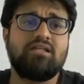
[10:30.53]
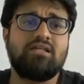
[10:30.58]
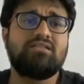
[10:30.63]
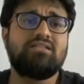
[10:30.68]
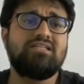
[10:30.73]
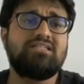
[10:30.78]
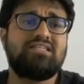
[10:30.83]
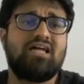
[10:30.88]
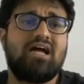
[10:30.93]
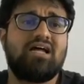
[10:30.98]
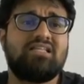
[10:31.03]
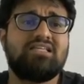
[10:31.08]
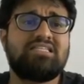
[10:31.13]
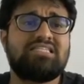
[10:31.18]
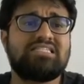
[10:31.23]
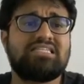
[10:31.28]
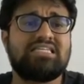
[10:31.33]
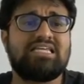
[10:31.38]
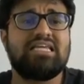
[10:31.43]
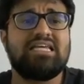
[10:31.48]
These are the
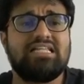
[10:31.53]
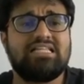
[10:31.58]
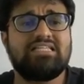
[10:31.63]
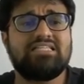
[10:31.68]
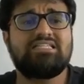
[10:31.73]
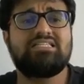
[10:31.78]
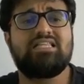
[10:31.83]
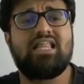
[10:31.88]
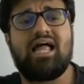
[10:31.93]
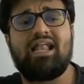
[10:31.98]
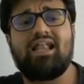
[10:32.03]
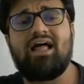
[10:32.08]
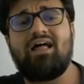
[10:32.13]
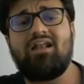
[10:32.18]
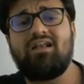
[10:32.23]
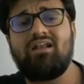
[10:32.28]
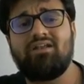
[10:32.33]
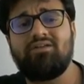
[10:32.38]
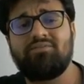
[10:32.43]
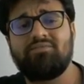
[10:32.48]
skills that
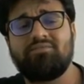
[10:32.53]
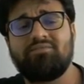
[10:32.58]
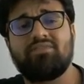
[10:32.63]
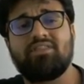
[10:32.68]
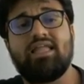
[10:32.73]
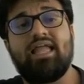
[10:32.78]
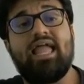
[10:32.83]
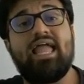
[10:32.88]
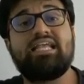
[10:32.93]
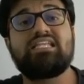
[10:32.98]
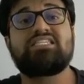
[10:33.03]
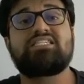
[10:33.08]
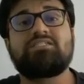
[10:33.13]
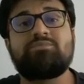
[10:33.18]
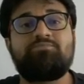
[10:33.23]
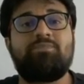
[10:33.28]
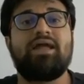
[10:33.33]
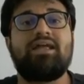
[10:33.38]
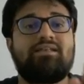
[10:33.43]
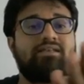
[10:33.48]
are
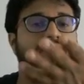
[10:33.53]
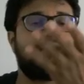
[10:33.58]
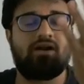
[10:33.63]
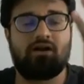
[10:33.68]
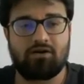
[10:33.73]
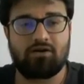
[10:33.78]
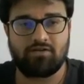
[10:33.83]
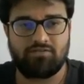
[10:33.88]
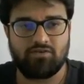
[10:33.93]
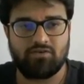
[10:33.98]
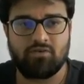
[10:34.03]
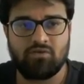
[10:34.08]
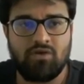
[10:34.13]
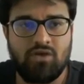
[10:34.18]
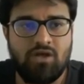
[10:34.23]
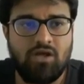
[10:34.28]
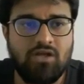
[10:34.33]
expected out of you.